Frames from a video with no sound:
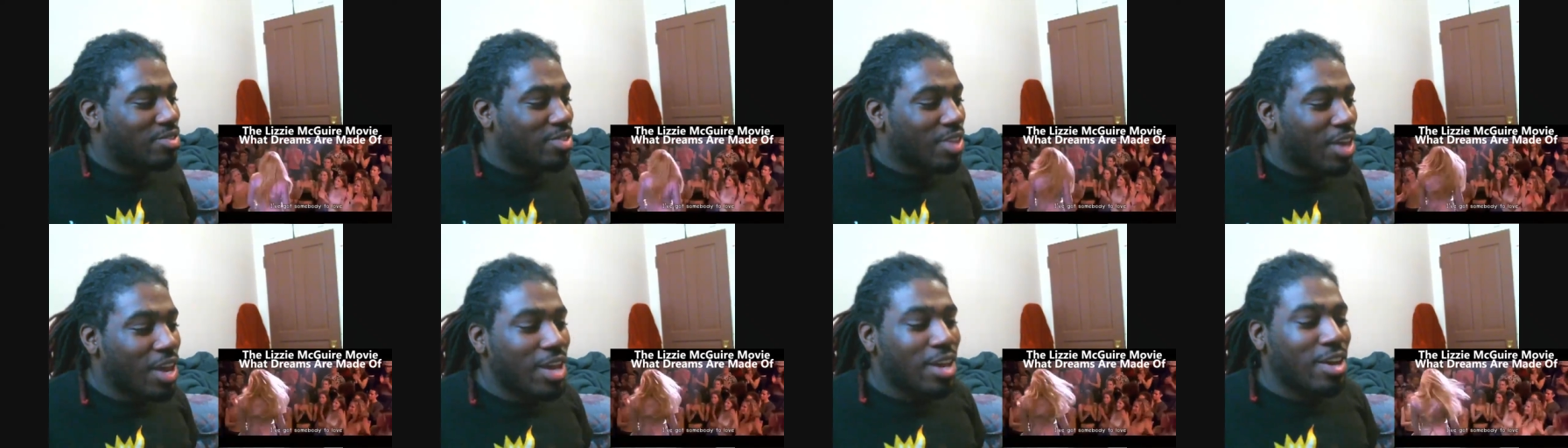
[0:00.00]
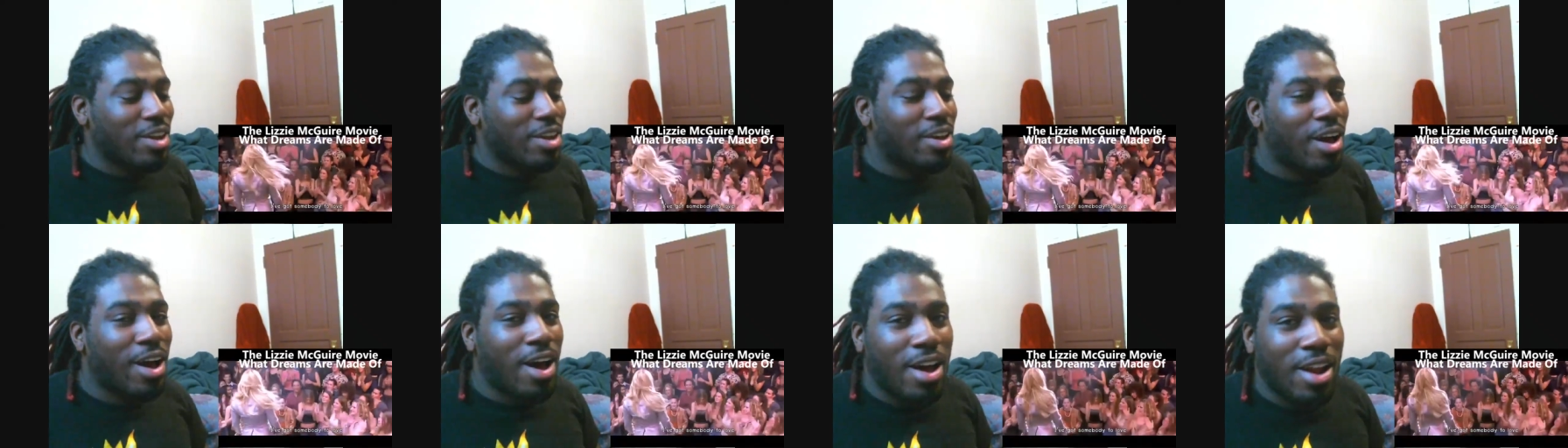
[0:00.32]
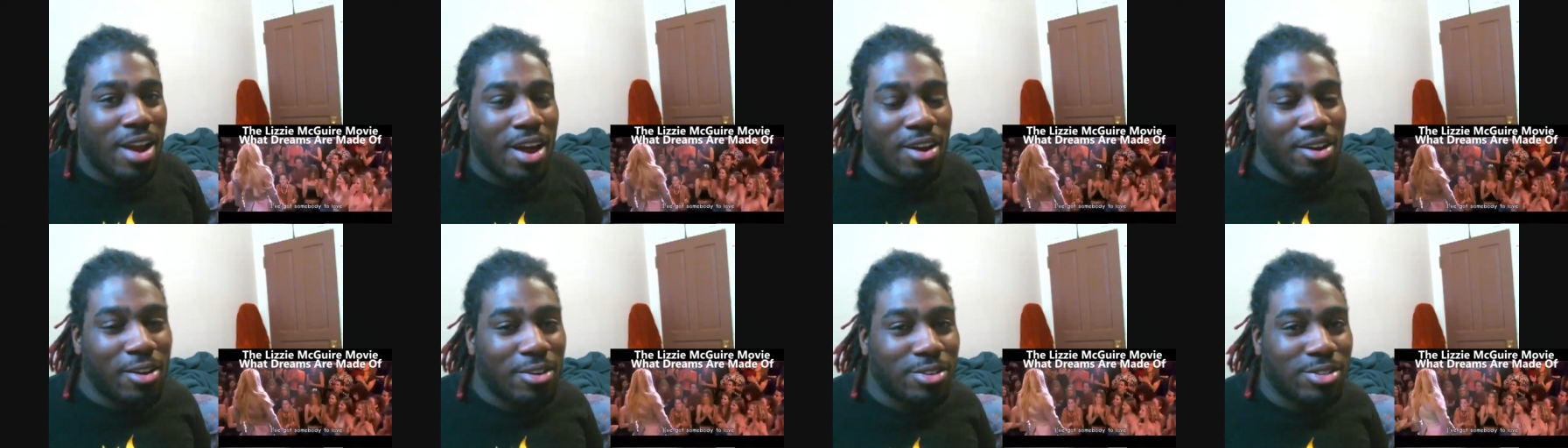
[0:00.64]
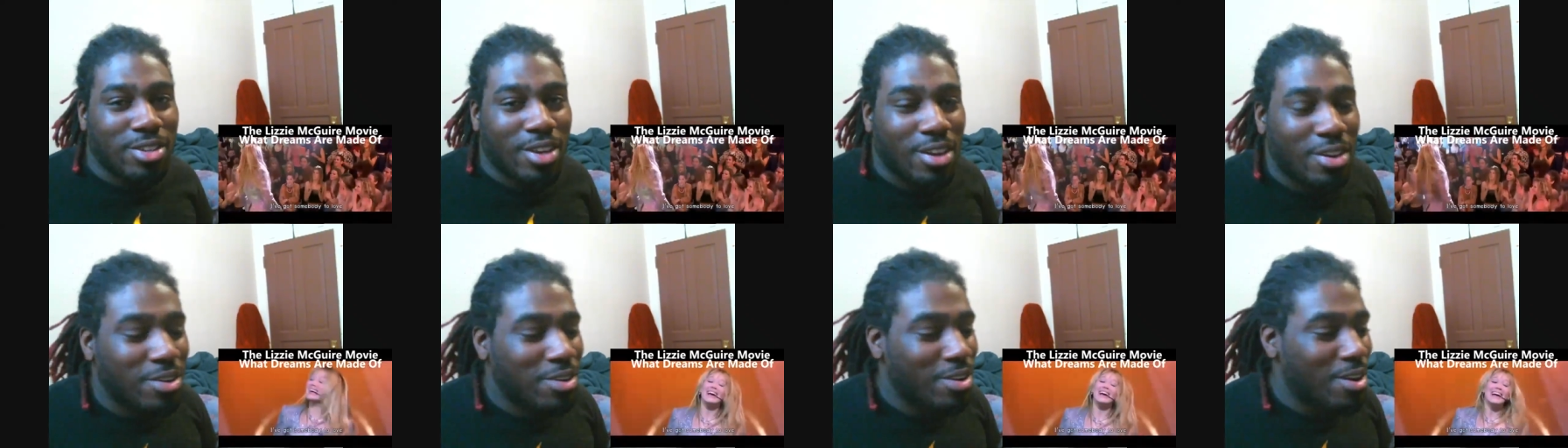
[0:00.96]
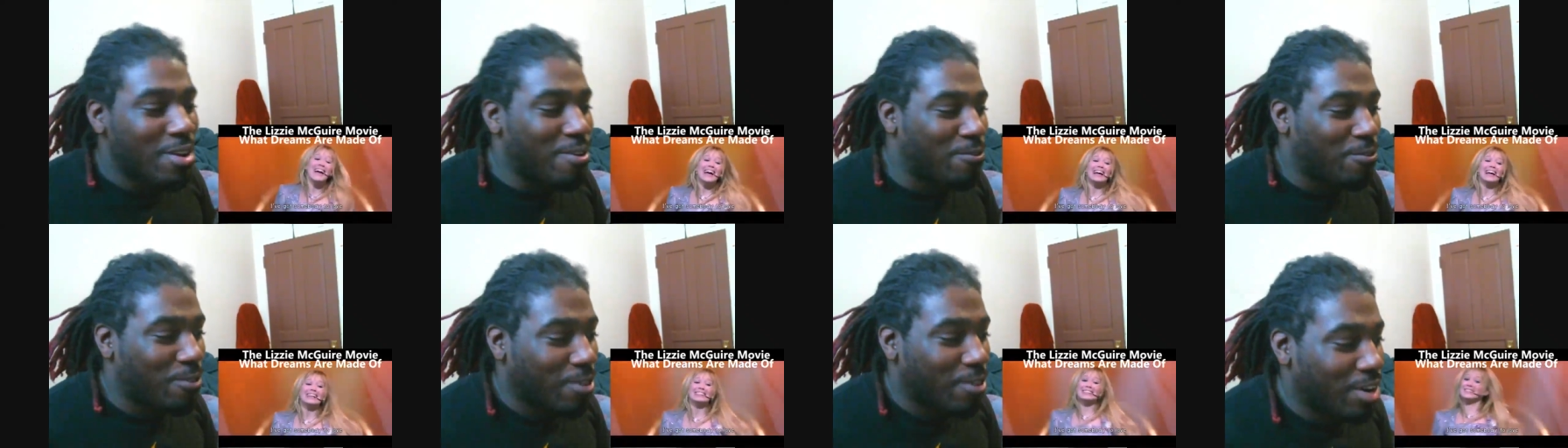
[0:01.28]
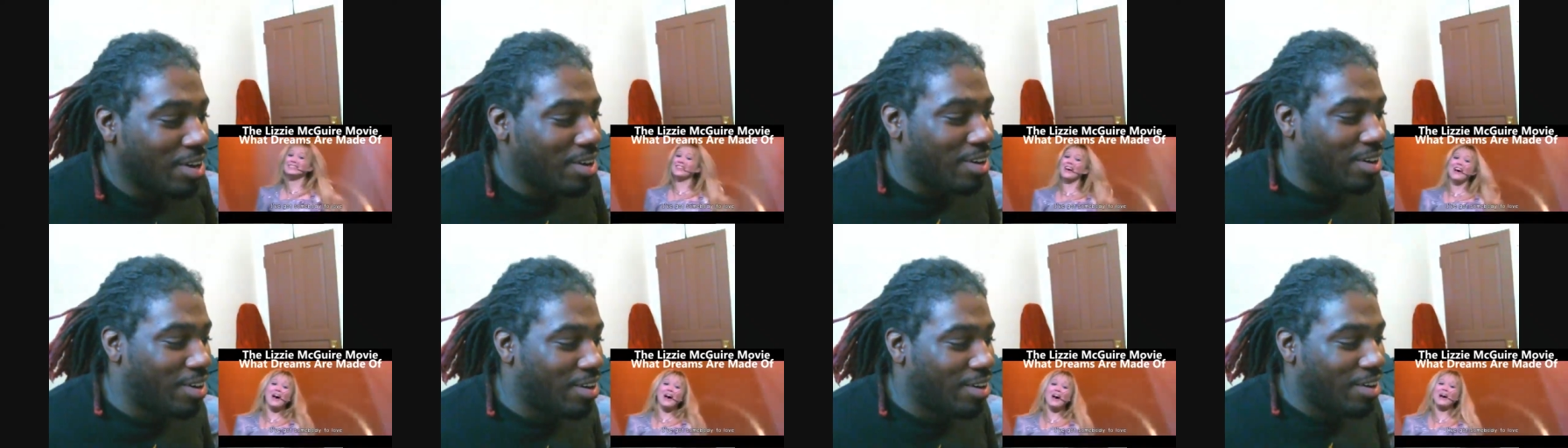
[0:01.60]
Thank God I heard something
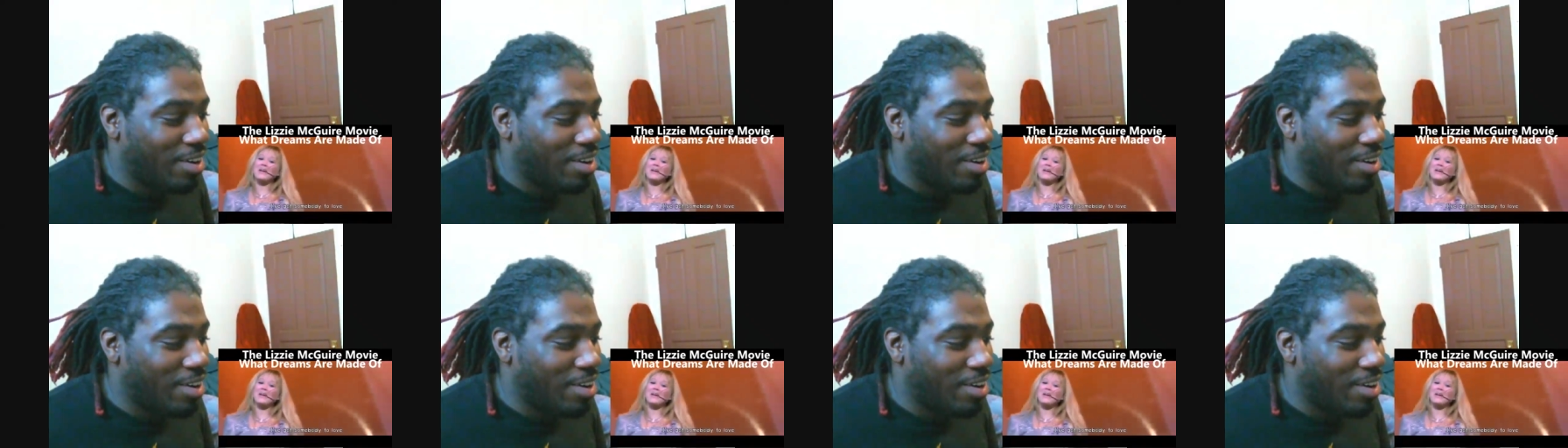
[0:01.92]
different.